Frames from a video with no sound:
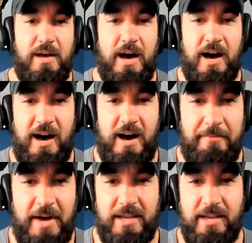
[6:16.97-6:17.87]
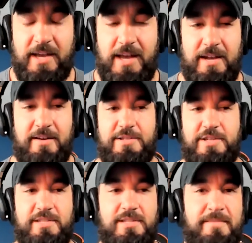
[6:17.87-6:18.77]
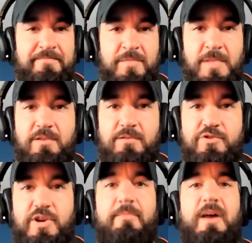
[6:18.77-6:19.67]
Um, I, I kind of just, try